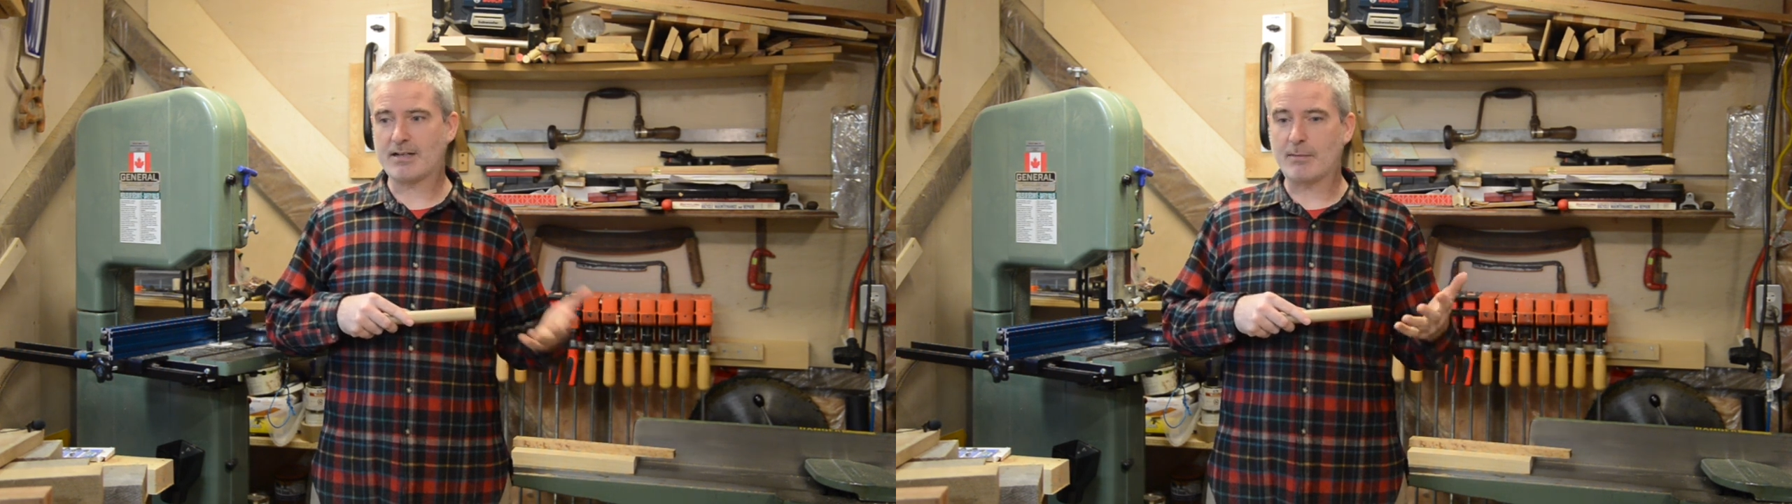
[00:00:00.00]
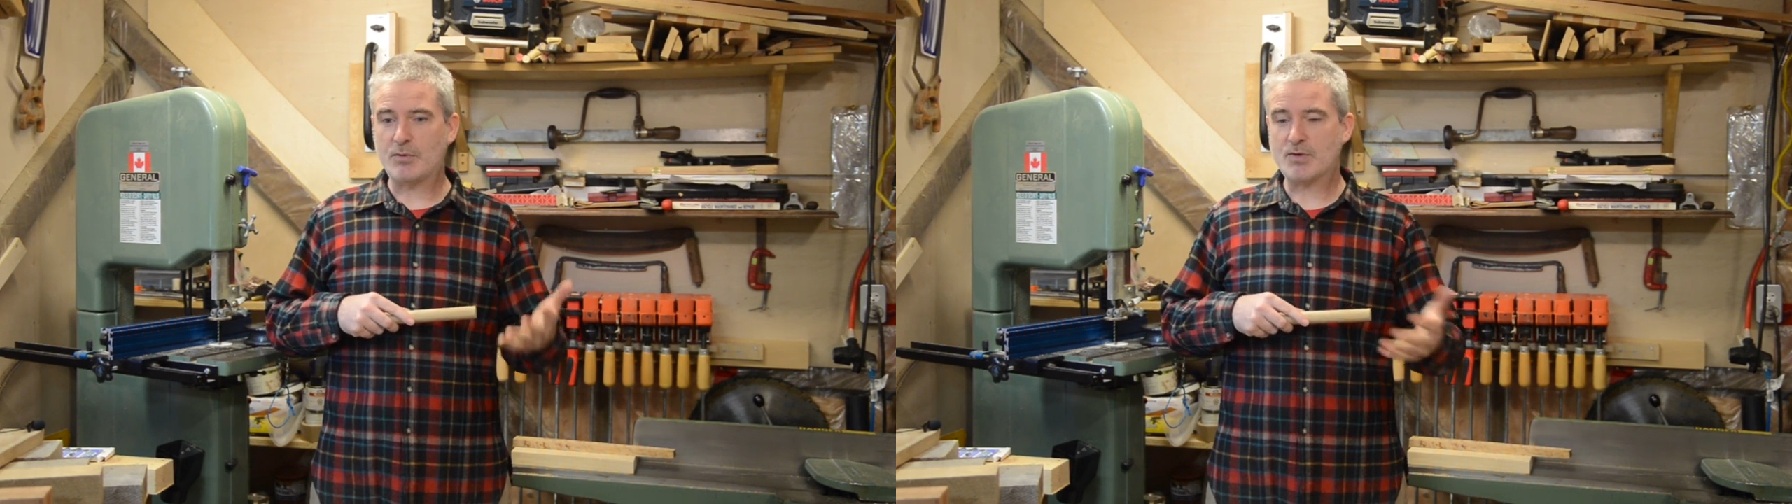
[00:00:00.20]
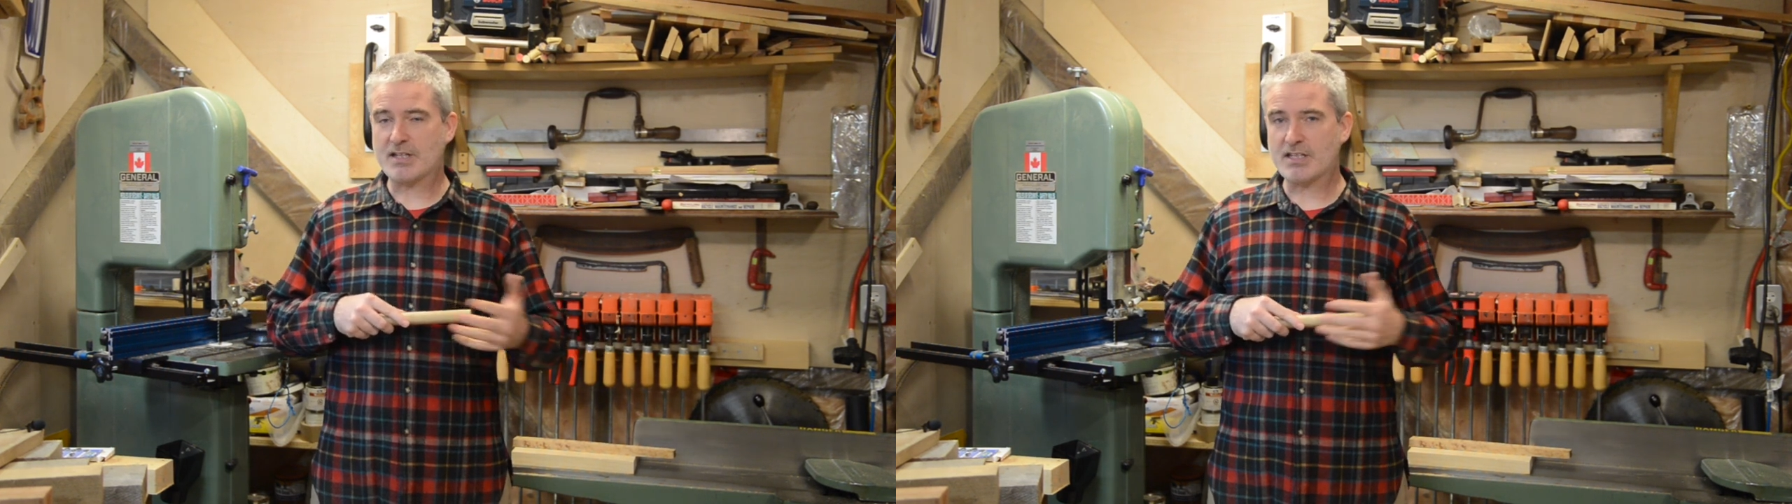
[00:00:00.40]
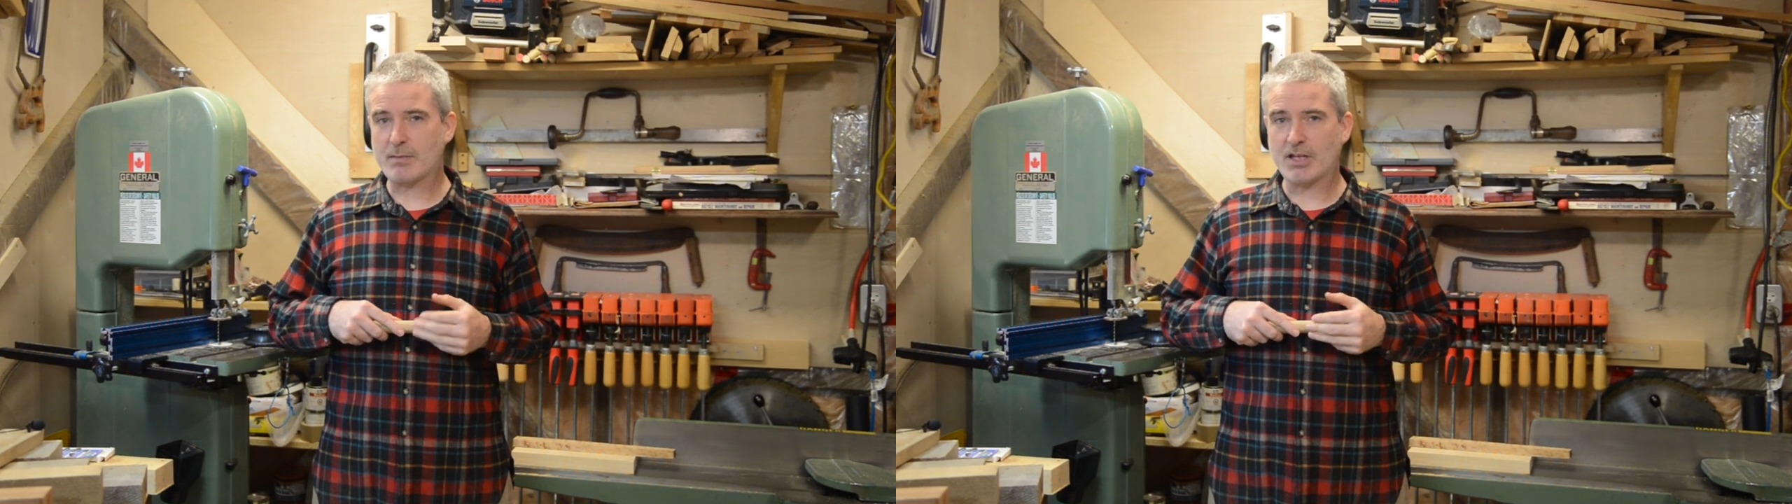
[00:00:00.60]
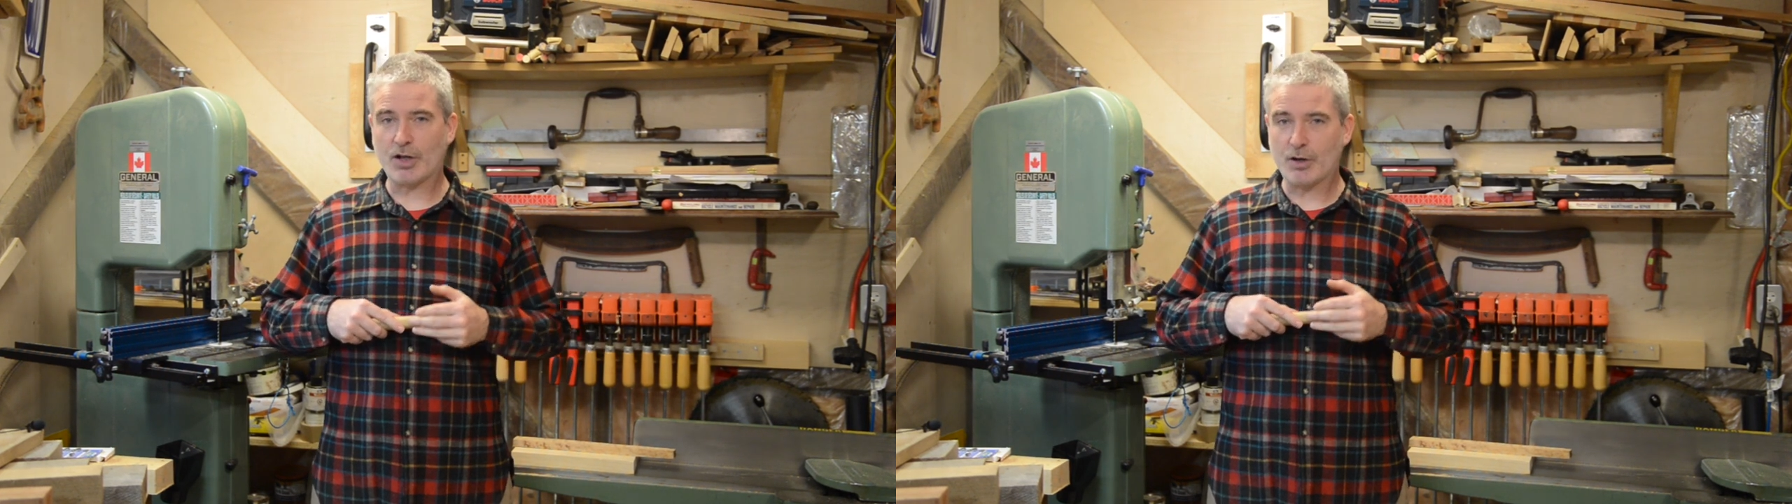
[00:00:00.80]
I'm using some
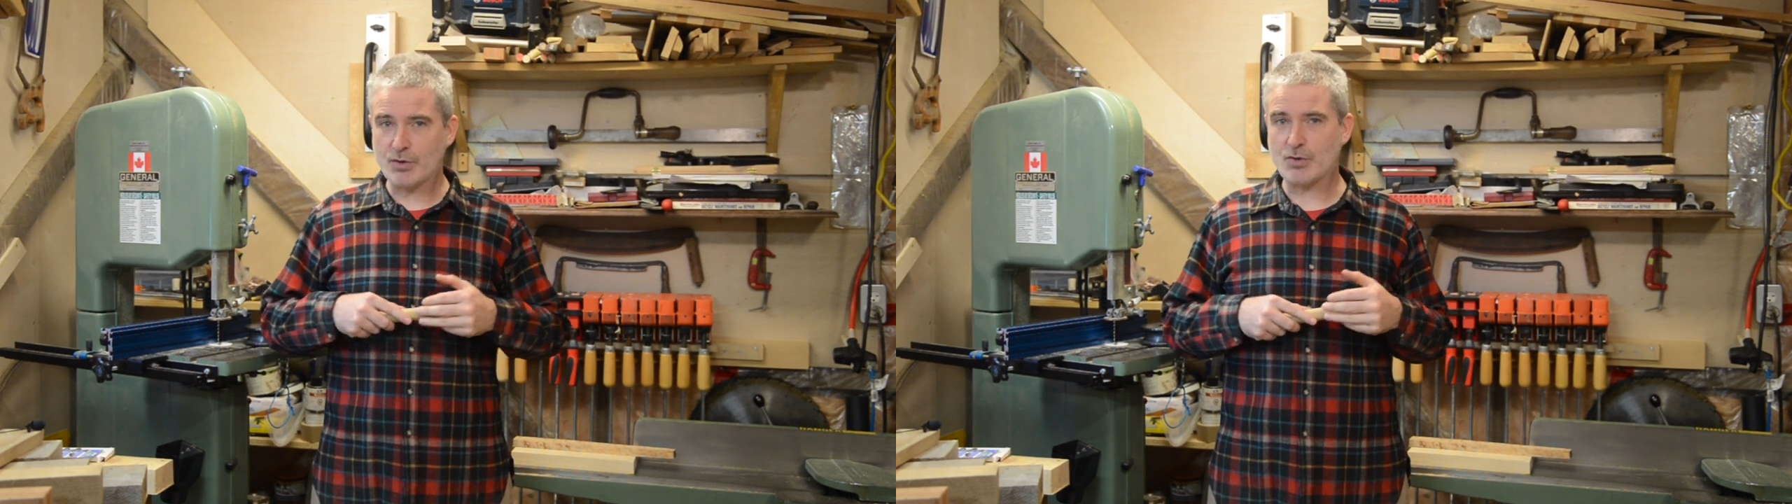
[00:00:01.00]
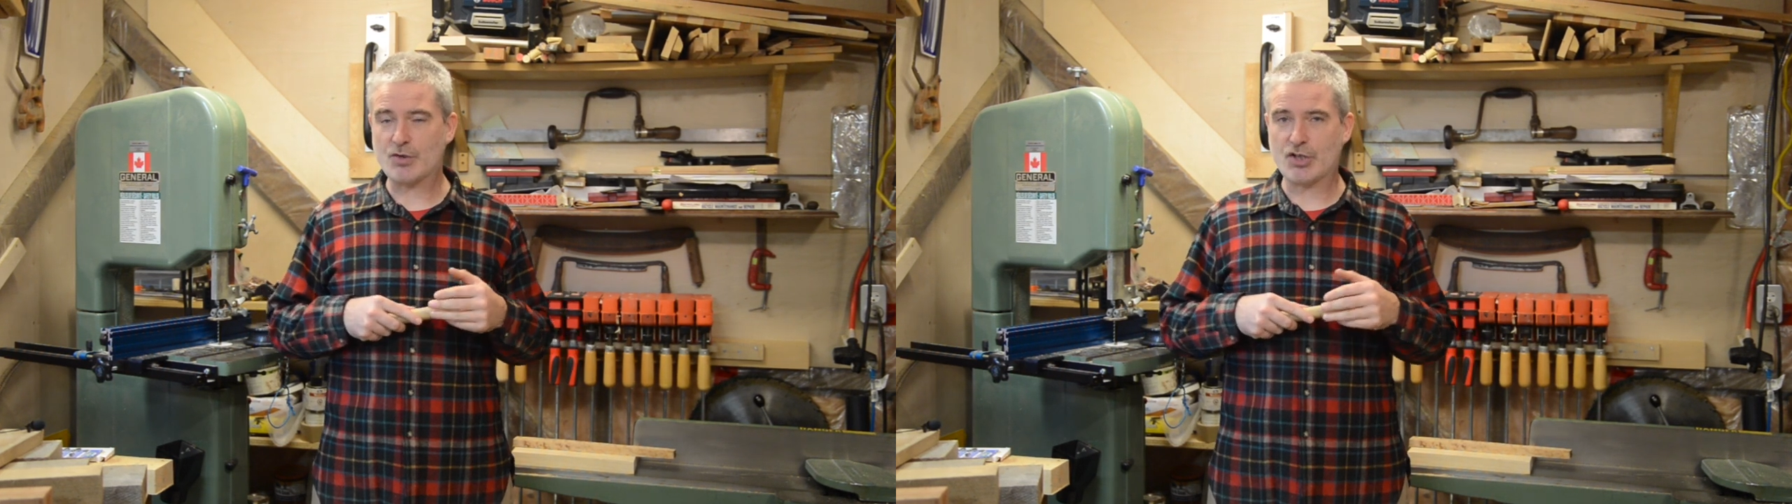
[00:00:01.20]
of the larger